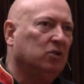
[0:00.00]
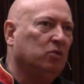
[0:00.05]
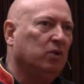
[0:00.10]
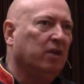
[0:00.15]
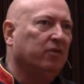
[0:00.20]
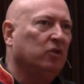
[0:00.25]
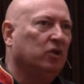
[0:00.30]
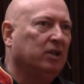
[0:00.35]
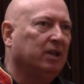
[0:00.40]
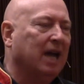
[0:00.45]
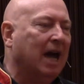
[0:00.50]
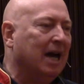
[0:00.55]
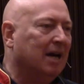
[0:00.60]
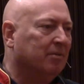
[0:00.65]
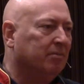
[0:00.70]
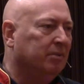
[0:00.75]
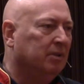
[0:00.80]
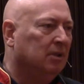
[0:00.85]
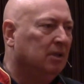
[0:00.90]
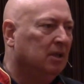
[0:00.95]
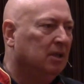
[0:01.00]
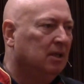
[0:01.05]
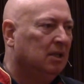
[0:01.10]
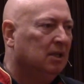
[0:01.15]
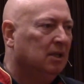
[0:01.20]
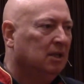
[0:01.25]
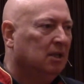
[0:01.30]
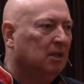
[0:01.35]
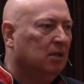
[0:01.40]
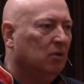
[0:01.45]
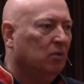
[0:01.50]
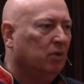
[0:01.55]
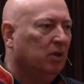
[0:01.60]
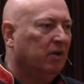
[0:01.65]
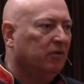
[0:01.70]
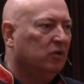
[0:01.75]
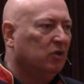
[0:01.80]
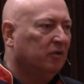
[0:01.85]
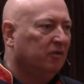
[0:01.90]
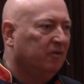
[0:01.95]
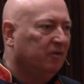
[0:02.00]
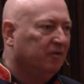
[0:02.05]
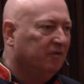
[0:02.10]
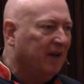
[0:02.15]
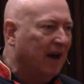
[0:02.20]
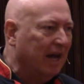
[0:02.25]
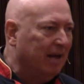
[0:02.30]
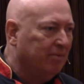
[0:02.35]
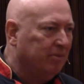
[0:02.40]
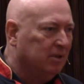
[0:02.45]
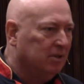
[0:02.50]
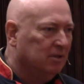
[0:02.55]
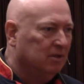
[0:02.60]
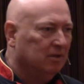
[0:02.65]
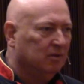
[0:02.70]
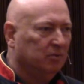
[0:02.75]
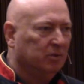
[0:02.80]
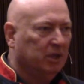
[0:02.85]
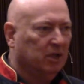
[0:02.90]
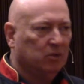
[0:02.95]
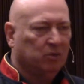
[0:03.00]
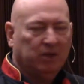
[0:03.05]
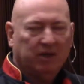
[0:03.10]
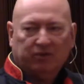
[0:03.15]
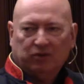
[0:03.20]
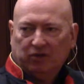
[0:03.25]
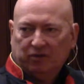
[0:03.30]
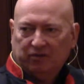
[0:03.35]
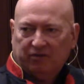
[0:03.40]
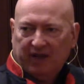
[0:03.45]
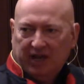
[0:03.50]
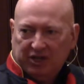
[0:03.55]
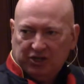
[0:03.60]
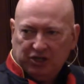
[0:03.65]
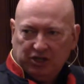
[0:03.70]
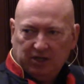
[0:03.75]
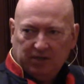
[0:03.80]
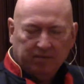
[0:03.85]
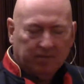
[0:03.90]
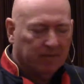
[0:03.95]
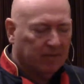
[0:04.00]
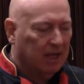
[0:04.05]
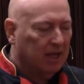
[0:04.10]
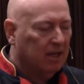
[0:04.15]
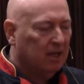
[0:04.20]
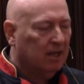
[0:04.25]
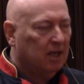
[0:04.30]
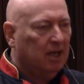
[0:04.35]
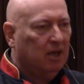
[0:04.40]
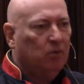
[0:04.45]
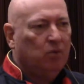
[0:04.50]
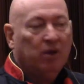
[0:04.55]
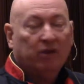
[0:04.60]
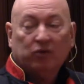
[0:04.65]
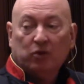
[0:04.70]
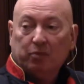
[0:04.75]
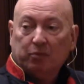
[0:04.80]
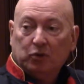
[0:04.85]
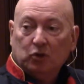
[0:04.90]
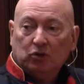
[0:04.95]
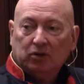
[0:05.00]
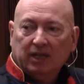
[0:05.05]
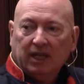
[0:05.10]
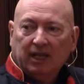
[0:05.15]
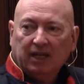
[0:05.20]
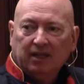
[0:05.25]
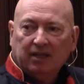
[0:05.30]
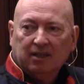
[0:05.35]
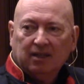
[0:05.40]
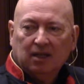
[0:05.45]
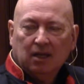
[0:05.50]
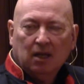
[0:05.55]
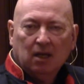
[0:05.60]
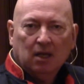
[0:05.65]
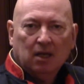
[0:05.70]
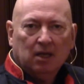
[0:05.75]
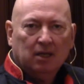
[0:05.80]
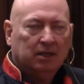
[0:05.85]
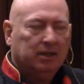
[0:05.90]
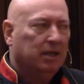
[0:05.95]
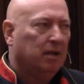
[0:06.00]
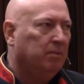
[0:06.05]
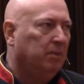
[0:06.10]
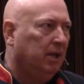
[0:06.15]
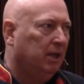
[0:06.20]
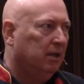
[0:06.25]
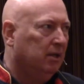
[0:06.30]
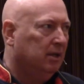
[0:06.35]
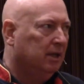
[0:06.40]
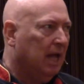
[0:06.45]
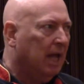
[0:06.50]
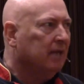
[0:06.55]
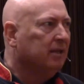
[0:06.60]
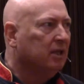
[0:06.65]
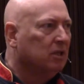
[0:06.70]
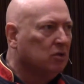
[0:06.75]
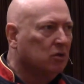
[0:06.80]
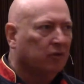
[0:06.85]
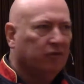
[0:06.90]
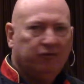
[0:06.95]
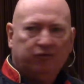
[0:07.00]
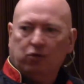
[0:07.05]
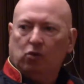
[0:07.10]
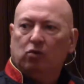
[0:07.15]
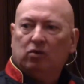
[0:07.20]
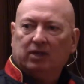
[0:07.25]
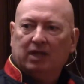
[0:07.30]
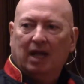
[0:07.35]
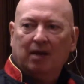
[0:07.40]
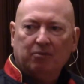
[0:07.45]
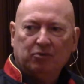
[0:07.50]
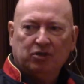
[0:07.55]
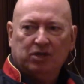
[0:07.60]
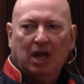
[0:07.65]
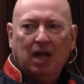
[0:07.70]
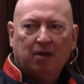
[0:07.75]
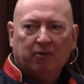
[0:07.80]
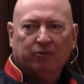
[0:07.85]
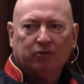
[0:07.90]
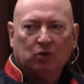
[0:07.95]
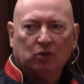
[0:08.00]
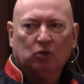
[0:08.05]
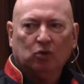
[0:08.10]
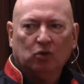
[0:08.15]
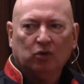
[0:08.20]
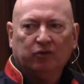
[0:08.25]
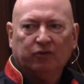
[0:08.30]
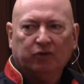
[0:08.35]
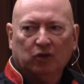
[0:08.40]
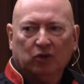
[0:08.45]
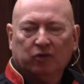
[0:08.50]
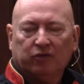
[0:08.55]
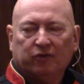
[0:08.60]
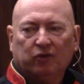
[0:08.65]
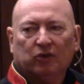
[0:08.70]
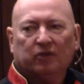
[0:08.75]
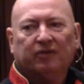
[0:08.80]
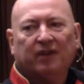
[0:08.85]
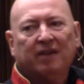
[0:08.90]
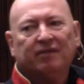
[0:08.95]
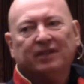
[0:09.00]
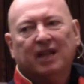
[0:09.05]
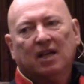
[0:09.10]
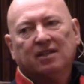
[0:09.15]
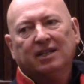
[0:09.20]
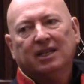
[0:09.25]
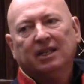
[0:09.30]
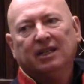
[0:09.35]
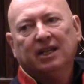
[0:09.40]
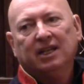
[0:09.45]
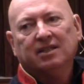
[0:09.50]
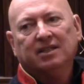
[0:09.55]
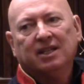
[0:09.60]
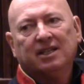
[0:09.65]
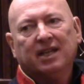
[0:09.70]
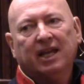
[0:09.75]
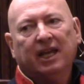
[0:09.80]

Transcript: We have a carb, we have the fiber, because we have the veggie, and we have the protein. I mean, that is a full-time job to cook for 5,000 kids a day.